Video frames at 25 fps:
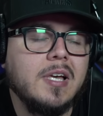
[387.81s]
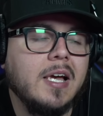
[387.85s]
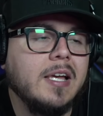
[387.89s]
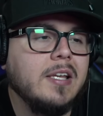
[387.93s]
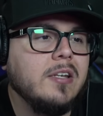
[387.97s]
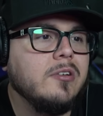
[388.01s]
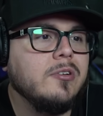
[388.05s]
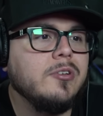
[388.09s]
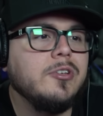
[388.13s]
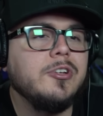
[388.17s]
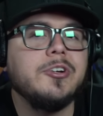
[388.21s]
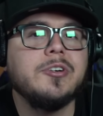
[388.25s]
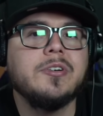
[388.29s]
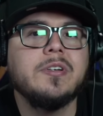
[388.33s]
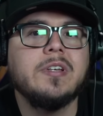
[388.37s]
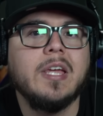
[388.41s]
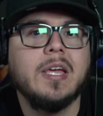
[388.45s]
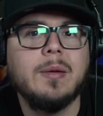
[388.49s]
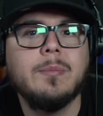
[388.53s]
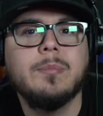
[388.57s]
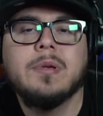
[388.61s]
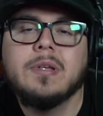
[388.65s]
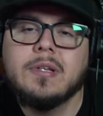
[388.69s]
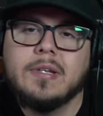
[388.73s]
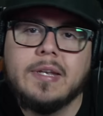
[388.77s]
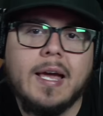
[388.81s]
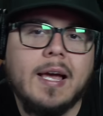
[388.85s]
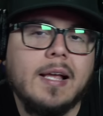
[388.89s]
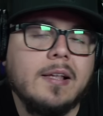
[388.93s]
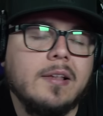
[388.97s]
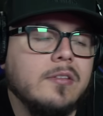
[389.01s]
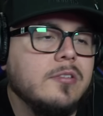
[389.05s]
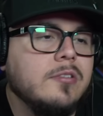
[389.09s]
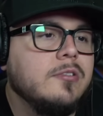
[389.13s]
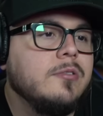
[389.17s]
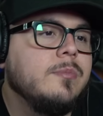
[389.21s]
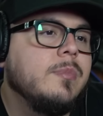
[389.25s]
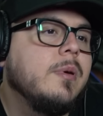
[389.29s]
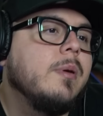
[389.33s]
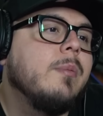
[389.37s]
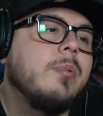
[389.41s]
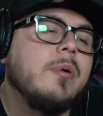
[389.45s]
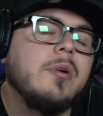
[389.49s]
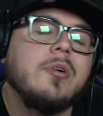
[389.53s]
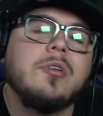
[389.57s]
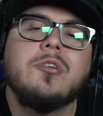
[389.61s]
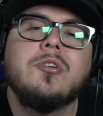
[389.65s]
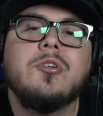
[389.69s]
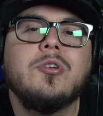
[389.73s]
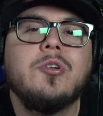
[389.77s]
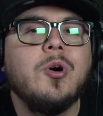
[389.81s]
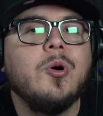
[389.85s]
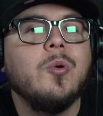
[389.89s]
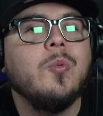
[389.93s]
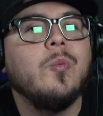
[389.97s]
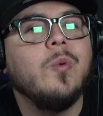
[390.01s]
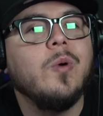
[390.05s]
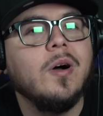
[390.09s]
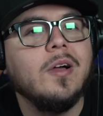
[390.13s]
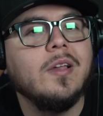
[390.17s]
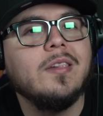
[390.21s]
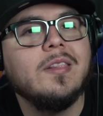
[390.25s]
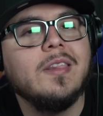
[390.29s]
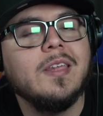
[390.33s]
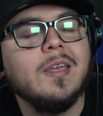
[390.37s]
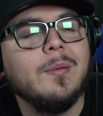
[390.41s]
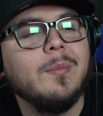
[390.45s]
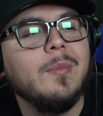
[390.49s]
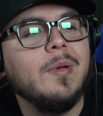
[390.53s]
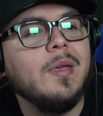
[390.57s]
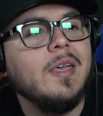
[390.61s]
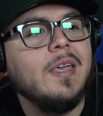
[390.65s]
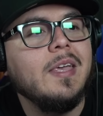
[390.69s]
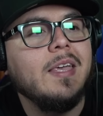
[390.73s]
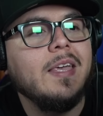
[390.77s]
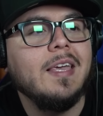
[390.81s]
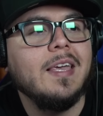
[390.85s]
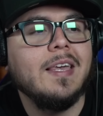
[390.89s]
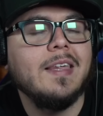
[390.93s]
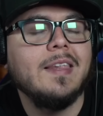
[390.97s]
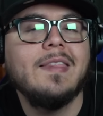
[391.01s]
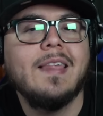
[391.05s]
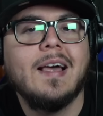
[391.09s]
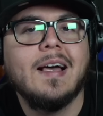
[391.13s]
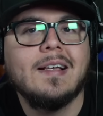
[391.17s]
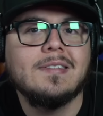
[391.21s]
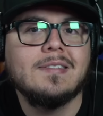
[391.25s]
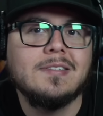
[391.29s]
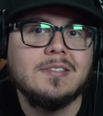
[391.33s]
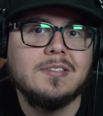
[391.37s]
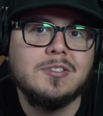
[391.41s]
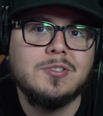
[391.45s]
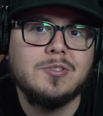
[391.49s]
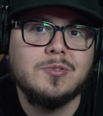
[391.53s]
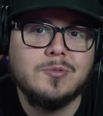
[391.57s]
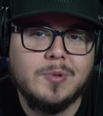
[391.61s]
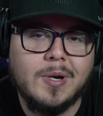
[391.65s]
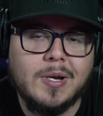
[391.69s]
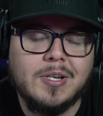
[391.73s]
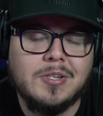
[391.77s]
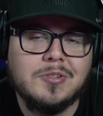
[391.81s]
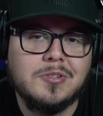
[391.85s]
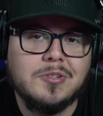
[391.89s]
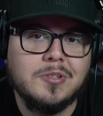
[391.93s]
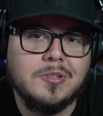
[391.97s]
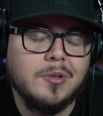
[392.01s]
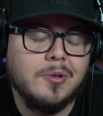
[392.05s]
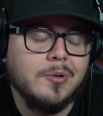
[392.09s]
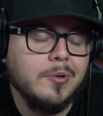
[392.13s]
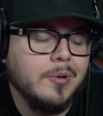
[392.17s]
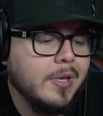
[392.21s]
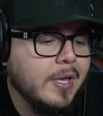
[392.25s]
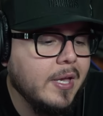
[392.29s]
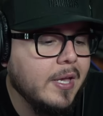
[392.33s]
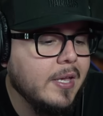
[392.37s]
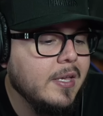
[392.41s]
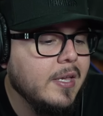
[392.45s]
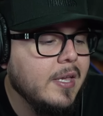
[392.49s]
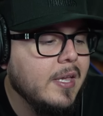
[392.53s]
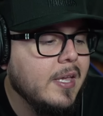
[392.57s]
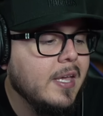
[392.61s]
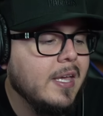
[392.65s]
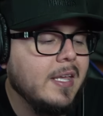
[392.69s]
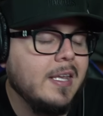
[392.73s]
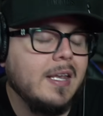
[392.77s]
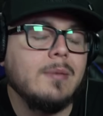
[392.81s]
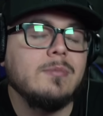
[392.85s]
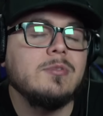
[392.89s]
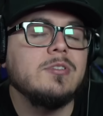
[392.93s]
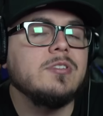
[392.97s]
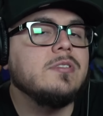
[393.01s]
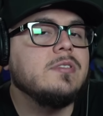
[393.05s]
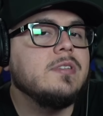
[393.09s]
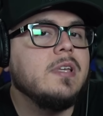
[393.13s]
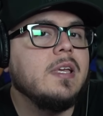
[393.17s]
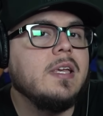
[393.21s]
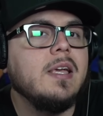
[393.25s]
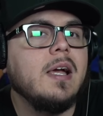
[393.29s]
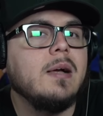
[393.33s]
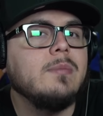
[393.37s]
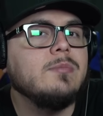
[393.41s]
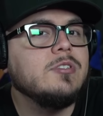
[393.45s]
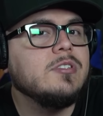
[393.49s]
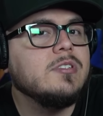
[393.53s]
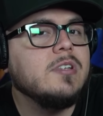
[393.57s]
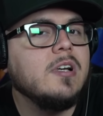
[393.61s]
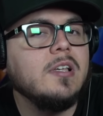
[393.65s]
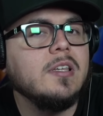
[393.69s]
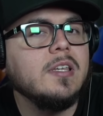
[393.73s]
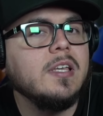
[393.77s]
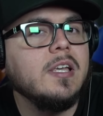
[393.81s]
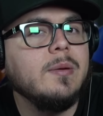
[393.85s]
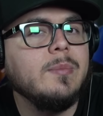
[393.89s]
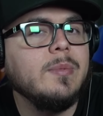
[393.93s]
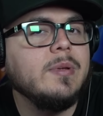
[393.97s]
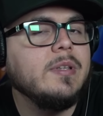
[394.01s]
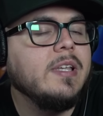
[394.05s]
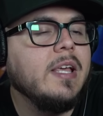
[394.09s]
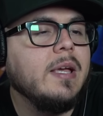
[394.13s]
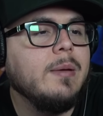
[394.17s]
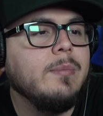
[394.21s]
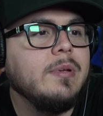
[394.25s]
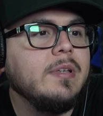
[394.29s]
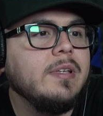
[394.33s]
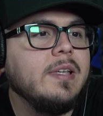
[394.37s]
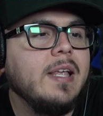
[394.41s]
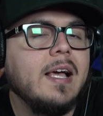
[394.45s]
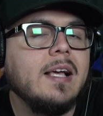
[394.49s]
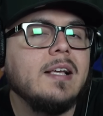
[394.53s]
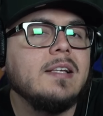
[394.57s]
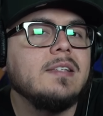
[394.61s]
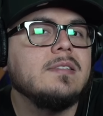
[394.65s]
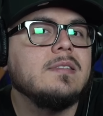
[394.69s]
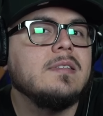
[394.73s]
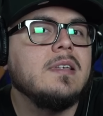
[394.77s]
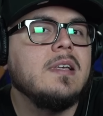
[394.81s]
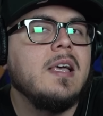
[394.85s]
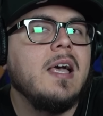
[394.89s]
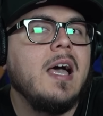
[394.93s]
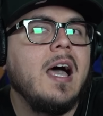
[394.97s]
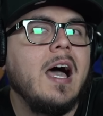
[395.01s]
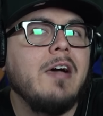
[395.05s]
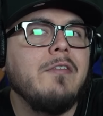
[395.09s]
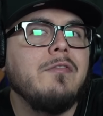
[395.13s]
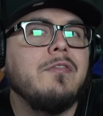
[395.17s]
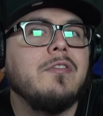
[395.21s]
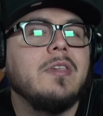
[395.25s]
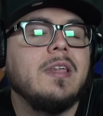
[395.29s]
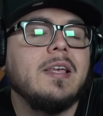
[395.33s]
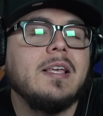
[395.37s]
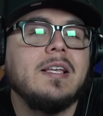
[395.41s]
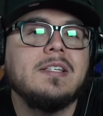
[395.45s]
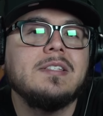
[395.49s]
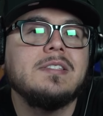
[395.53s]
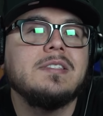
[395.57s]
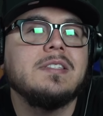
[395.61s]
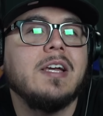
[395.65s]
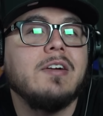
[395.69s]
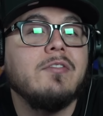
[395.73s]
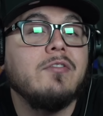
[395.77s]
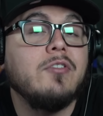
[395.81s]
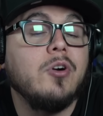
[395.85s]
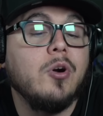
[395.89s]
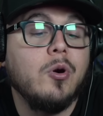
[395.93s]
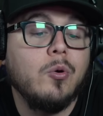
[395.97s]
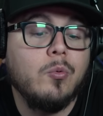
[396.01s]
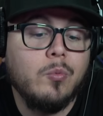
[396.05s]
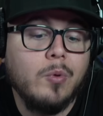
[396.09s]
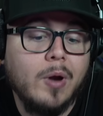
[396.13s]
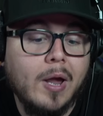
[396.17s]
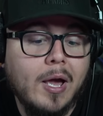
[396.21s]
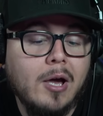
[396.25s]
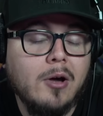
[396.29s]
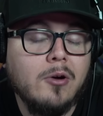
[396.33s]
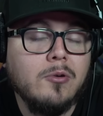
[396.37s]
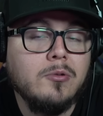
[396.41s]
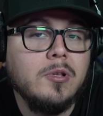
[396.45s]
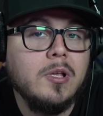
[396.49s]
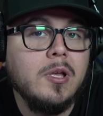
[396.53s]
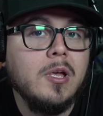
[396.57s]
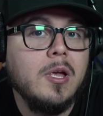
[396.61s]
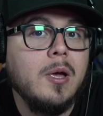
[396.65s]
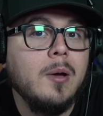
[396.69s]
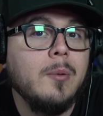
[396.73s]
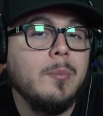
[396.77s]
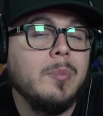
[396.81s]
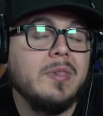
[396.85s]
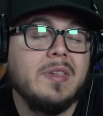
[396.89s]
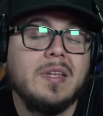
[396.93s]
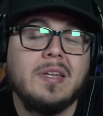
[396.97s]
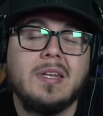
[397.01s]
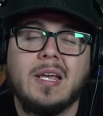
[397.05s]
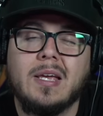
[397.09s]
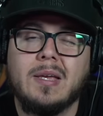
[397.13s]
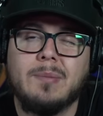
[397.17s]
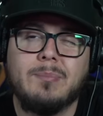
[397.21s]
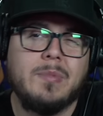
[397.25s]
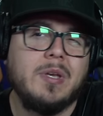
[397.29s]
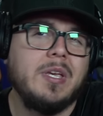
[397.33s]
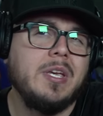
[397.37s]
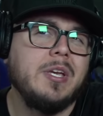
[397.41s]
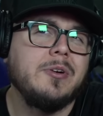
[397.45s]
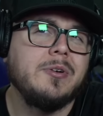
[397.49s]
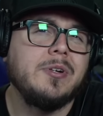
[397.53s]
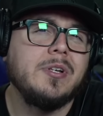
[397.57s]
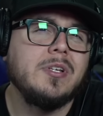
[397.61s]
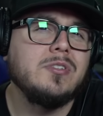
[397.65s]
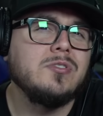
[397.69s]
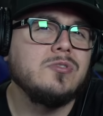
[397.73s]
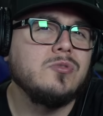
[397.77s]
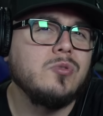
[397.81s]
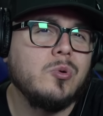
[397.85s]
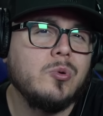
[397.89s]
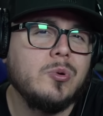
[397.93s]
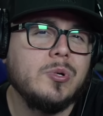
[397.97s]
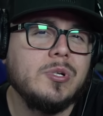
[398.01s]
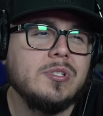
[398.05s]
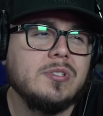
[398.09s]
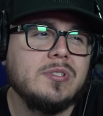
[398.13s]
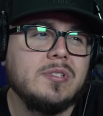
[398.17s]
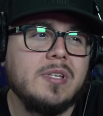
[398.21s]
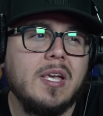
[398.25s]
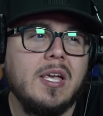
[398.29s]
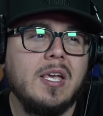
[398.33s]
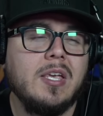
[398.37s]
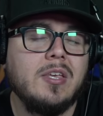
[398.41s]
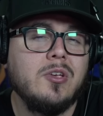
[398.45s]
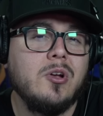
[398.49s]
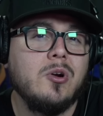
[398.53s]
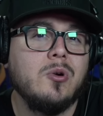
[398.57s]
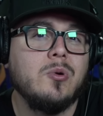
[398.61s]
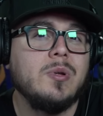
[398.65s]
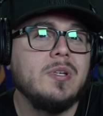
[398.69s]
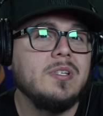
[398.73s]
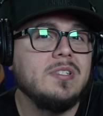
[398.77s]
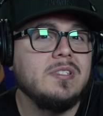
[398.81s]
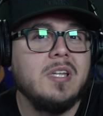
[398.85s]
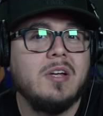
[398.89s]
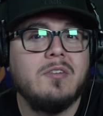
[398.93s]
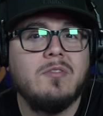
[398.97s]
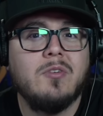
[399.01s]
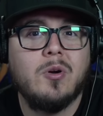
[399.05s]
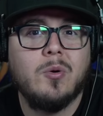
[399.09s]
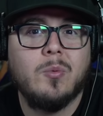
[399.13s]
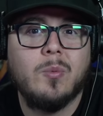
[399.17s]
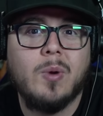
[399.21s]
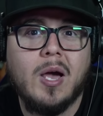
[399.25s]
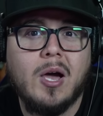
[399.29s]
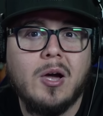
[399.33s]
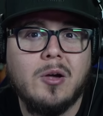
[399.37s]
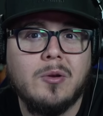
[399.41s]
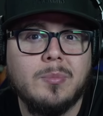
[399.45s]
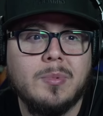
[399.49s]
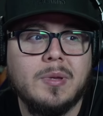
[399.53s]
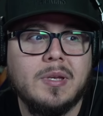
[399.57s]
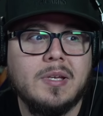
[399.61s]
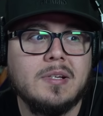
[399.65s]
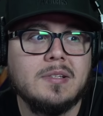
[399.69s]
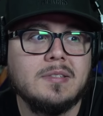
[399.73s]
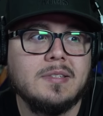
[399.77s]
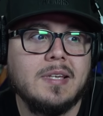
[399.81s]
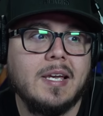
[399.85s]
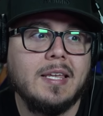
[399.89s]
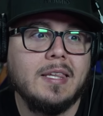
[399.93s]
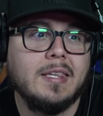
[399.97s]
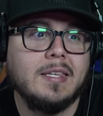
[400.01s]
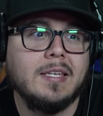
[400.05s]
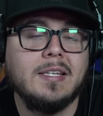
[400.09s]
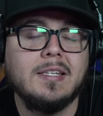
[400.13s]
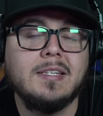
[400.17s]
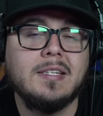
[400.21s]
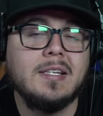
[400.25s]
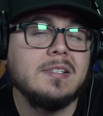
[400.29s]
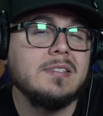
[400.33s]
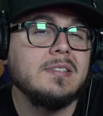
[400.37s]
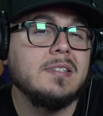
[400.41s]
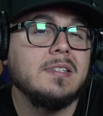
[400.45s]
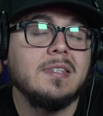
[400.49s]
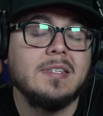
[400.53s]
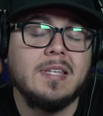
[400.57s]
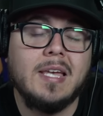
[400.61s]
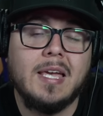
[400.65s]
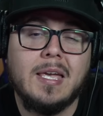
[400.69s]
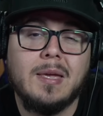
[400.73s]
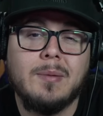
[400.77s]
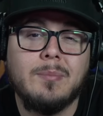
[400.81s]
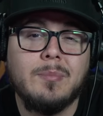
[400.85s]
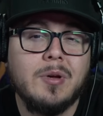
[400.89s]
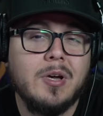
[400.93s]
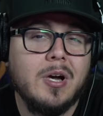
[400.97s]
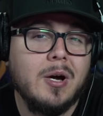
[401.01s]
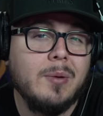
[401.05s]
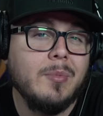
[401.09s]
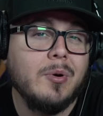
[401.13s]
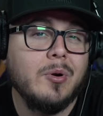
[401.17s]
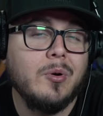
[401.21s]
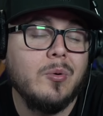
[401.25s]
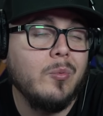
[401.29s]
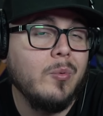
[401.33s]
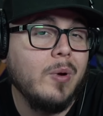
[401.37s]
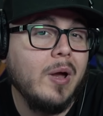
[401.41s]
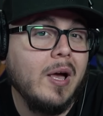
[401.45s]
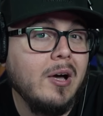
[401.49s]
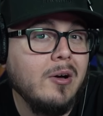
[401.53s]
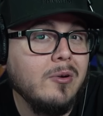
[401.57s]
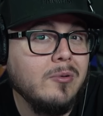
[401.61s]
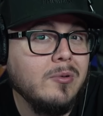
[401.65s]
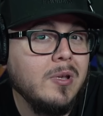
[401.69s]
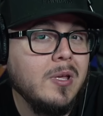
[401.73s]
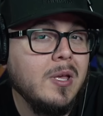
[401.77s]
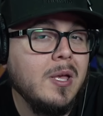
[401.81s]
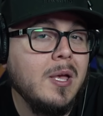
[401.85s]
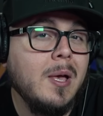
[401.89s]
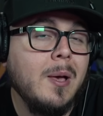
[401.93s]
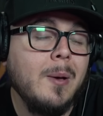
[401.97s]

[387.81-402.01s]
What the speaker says: I know you're a deadbeat dad too, but bro, you don't want them in that situation, okay? And I'm just saying, I'm just calling him a deadbeat dad because I feel like he's never around. But then I'm hearing stories saying, yo, he's never around because Aileen doesn't let him come around.